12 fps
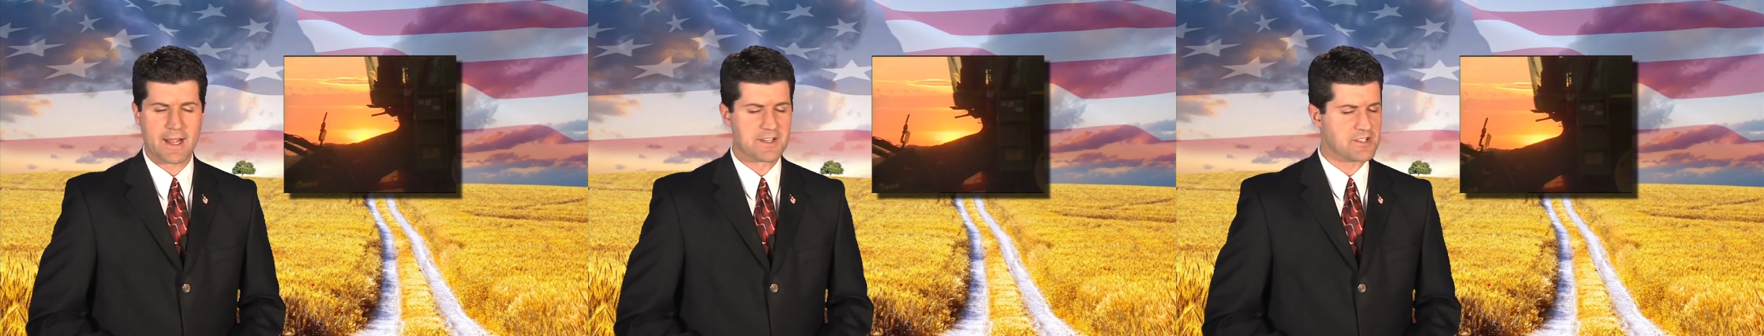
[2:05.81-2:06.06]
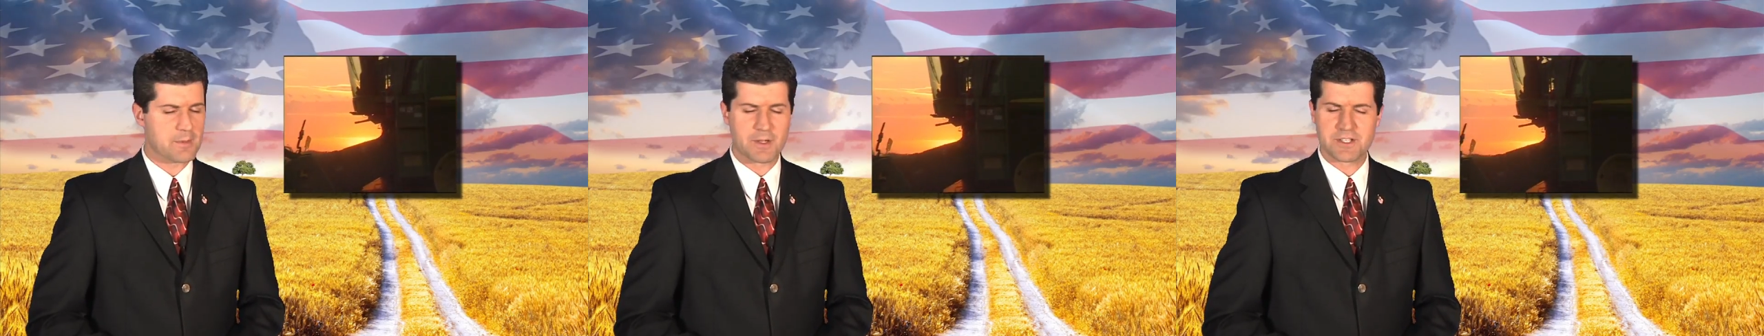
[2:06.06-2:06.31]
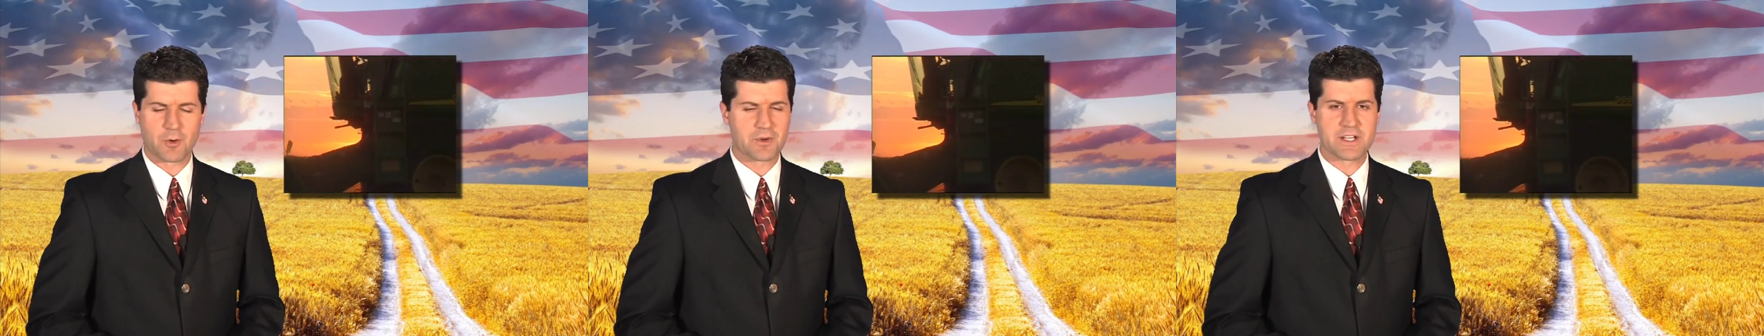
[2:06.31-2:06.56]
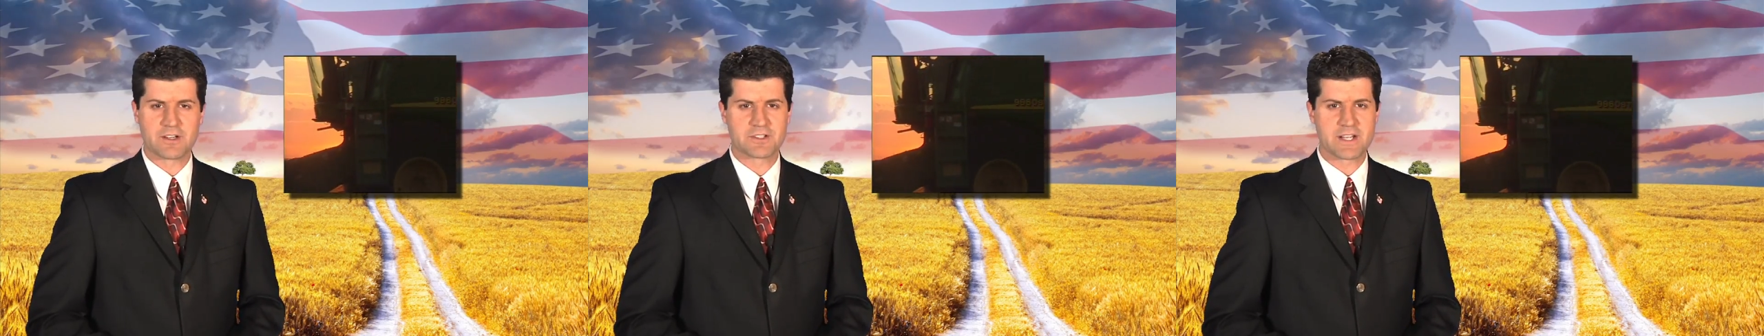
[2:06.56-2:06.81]
ends up on your
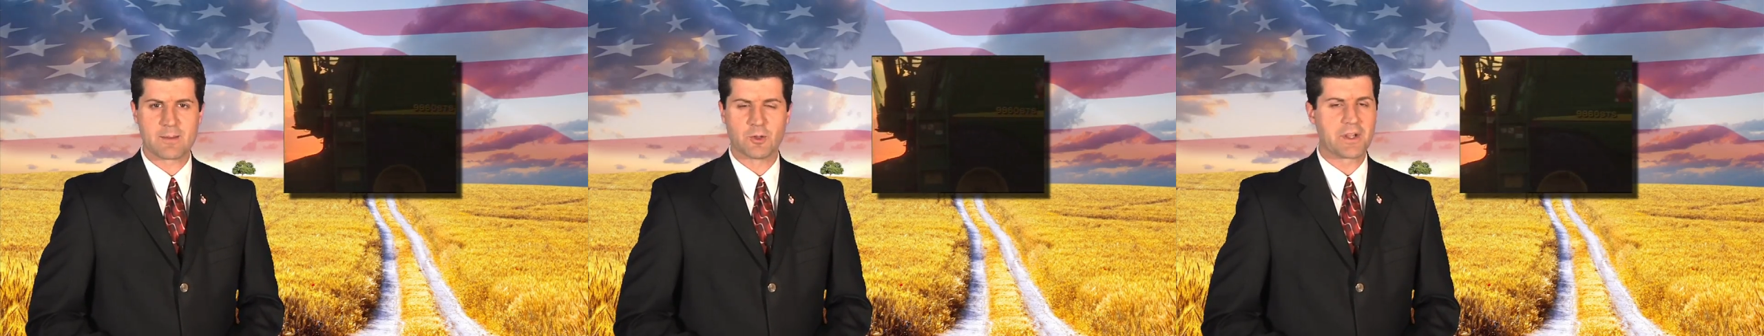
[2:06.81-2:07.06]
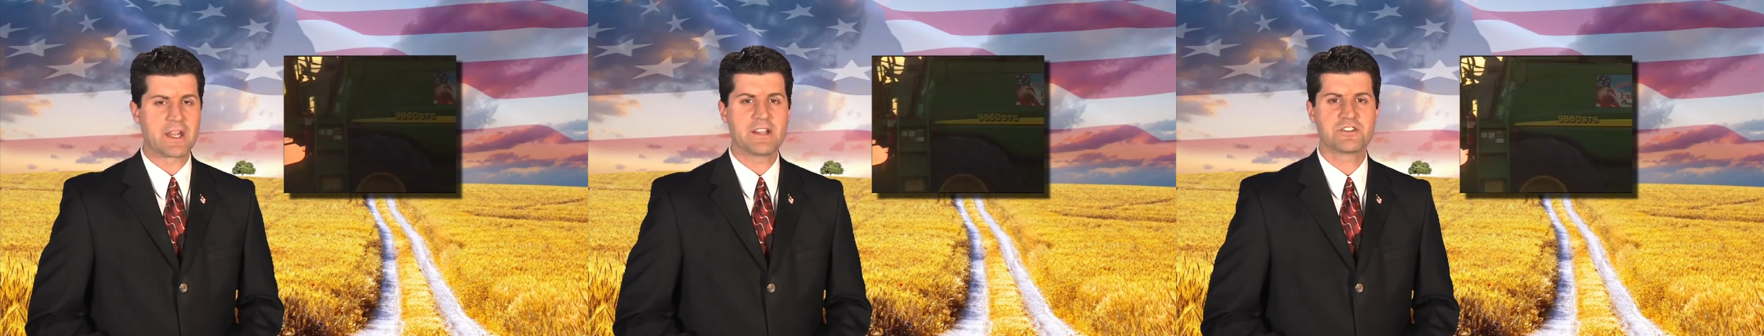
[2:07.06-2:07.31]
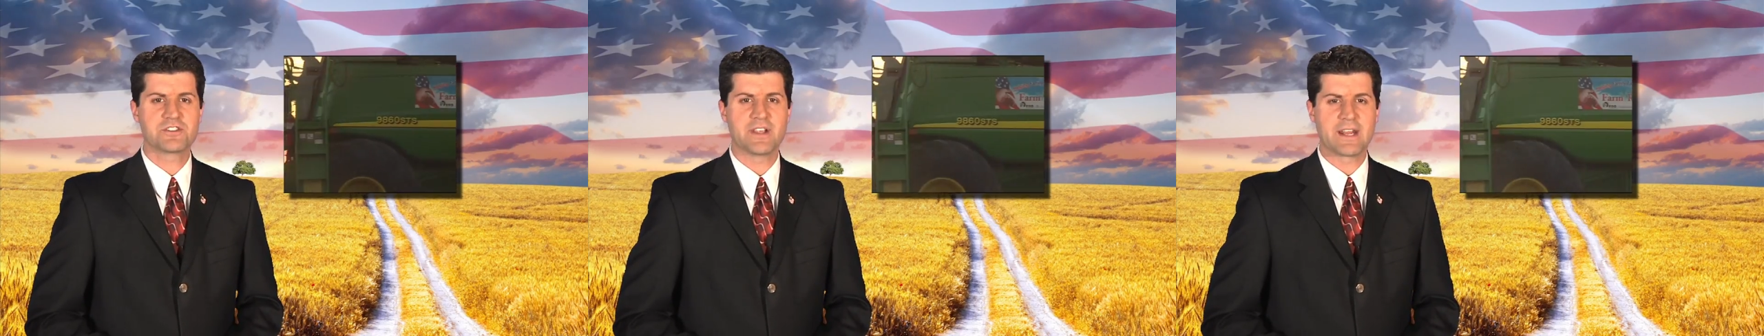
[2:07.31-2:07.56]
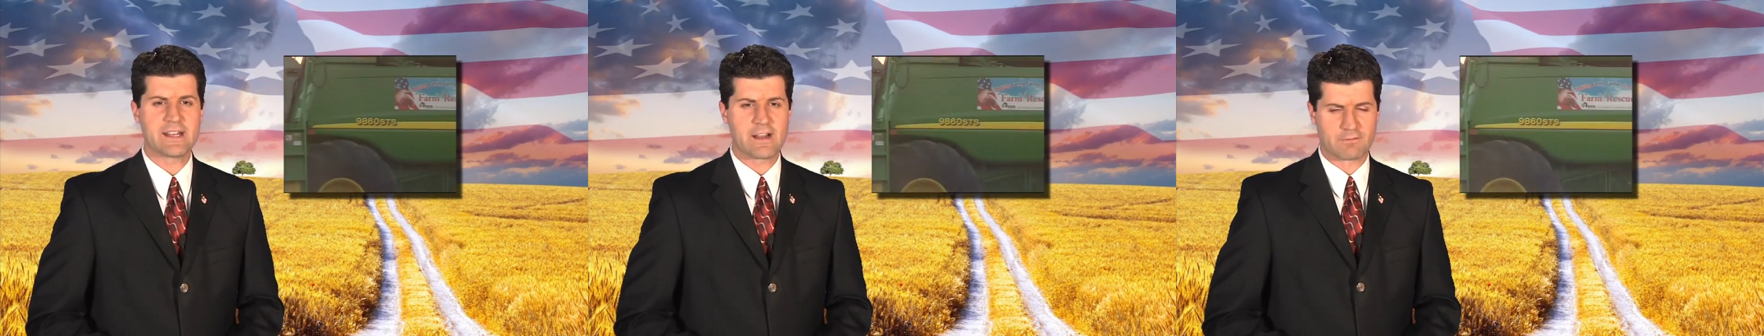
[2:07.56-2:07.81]
dinner table each
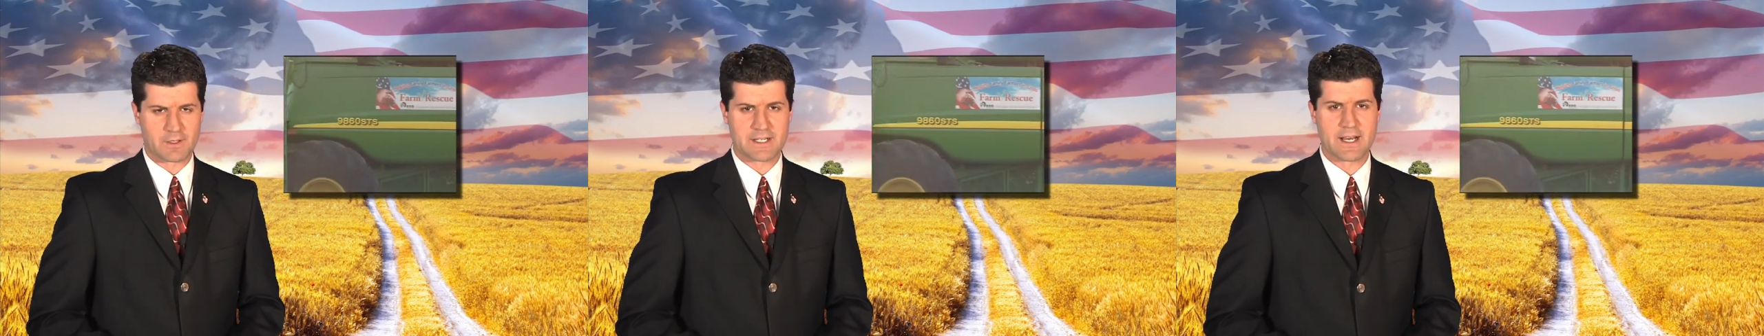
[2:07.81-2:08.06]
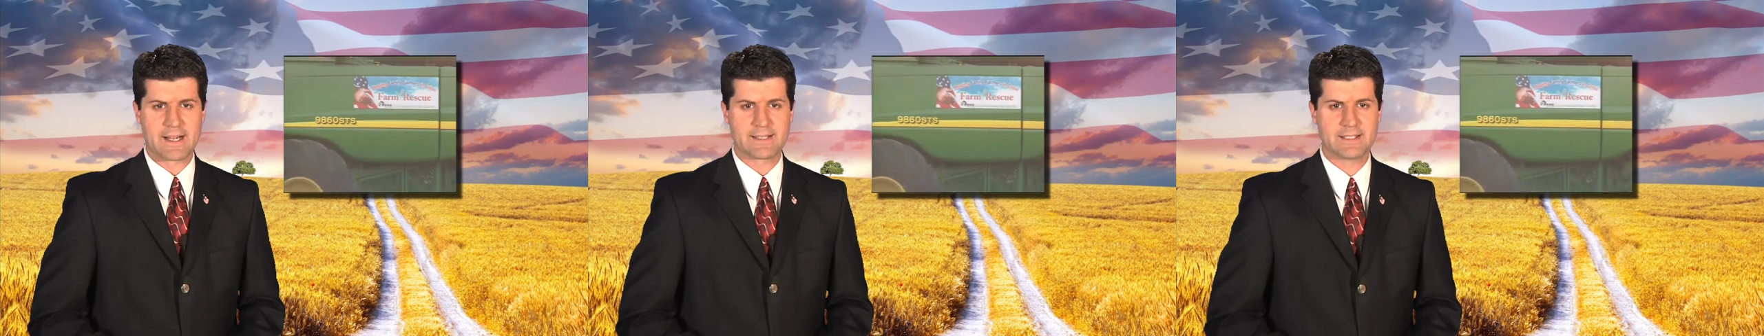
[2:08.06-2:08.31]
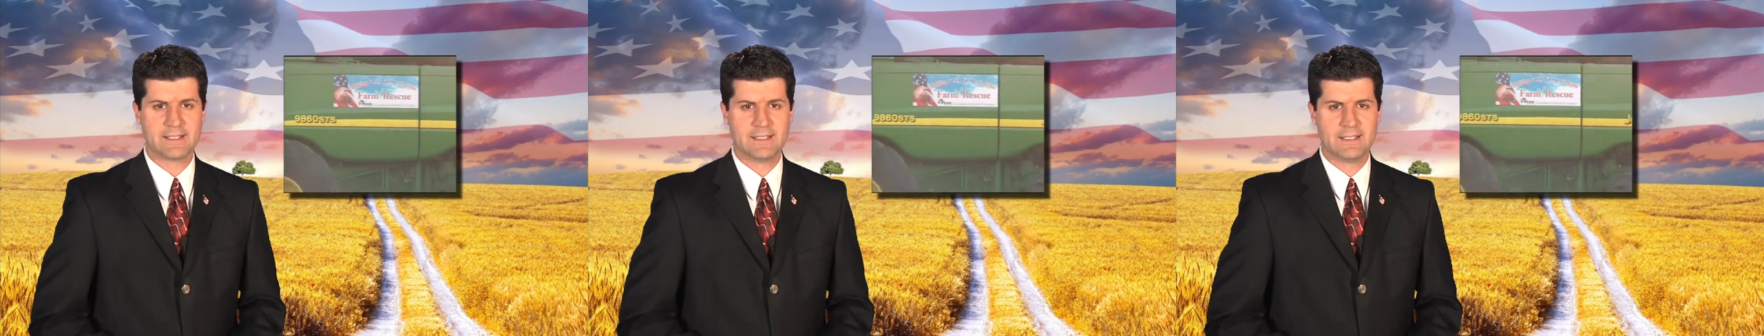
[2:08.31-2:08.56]
and every night.